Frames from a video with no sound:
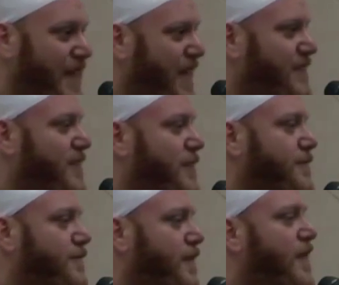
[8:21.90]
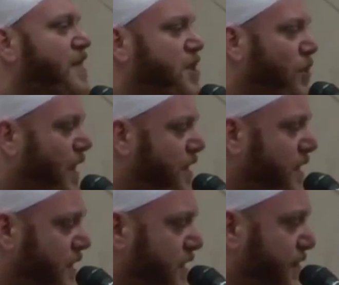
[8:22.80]
Yes, the
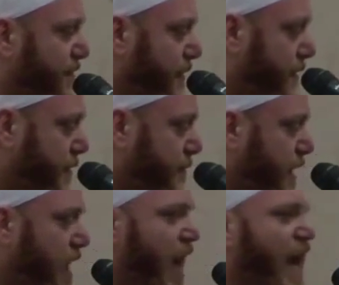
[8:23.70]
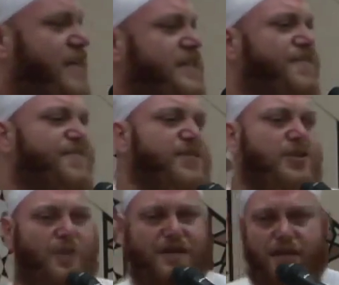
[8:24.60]
situation is different. And it's different
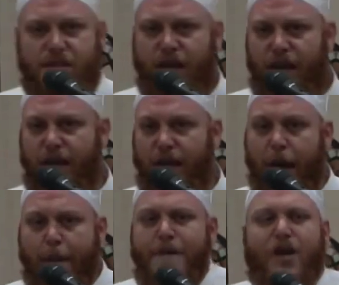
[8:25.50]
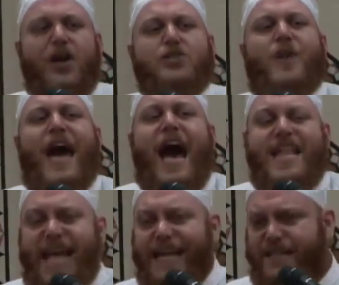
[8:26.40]
to us, inshallah. Because we
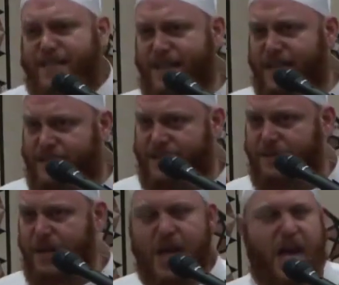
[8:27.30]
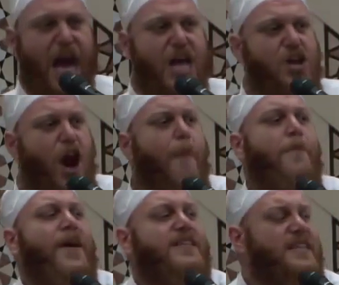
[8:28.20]
are attached to this. And your
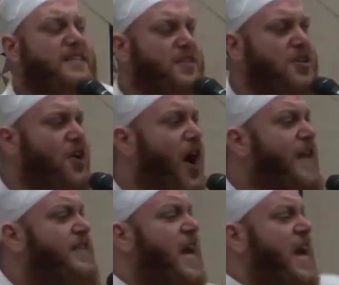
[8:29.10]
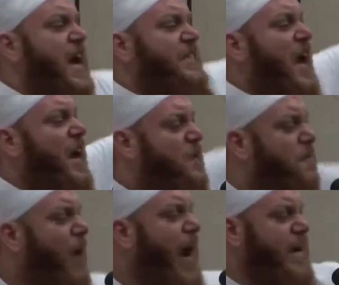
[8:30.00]
presence tonight is a
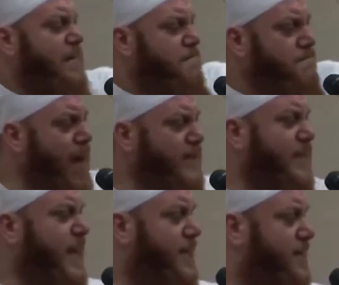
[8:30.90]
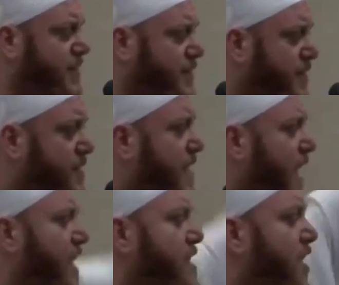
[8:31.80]
great message to
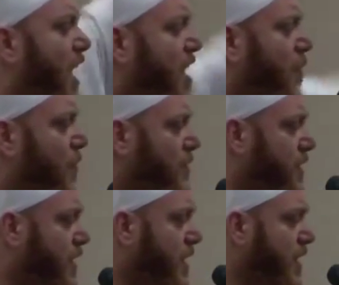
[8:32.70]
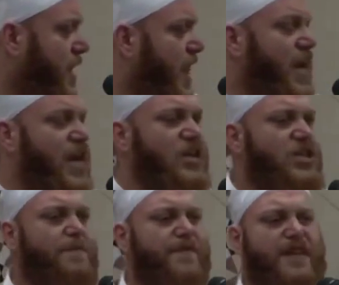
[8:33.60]
the entire world. And on the
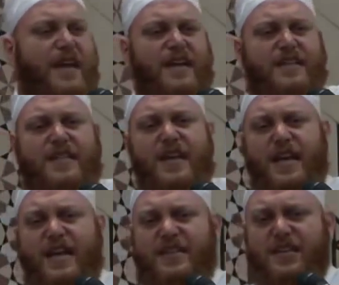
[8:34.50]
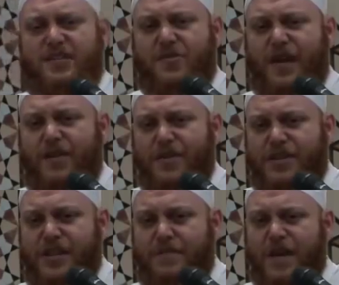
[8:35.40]
top of that list is the Israeli
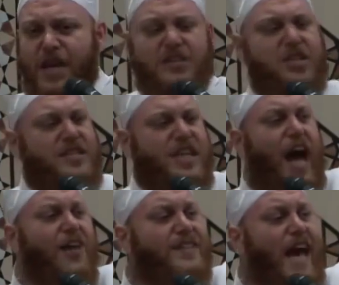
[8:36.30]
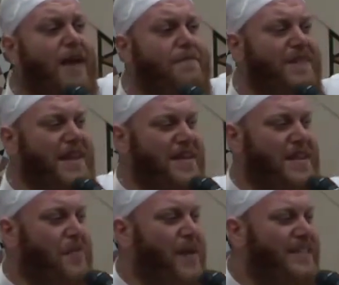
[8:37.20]
regime. To tell them
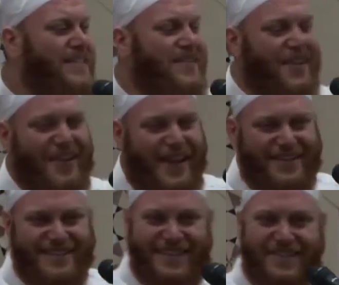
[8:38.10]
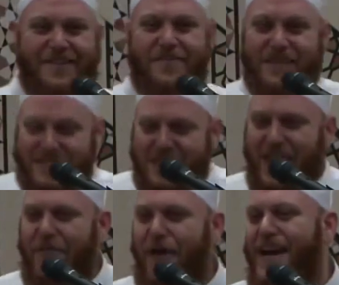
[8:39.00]
that we are still around. We are
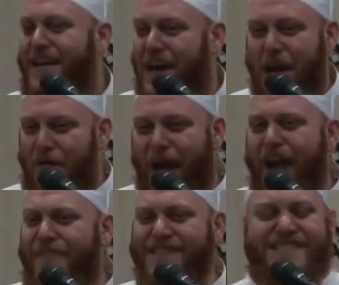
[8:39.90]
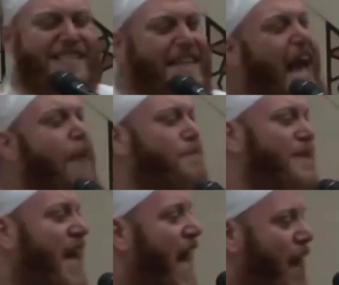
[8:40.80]
still awake. We haven't
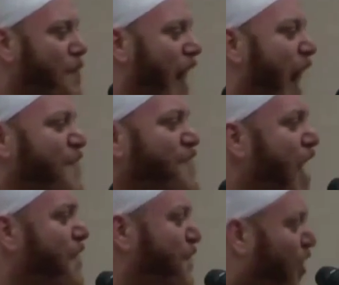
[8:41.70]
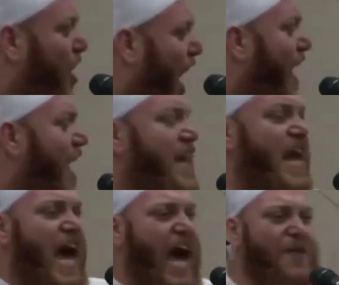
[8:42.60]
slept and we have not forgotten
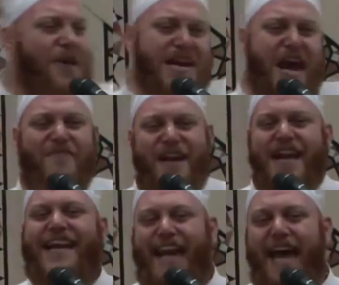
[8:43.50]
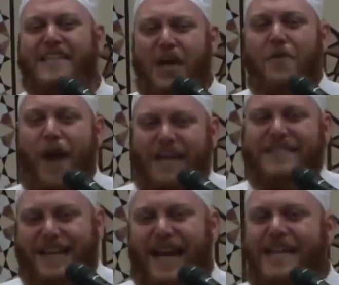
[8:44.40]
and we never neglect. We are
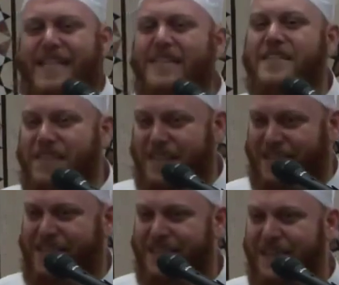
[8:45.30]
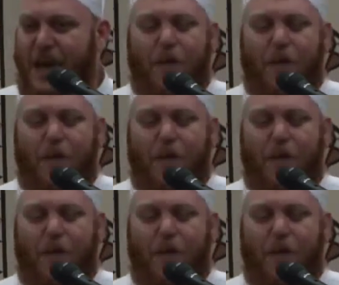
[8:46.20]
still attached to this.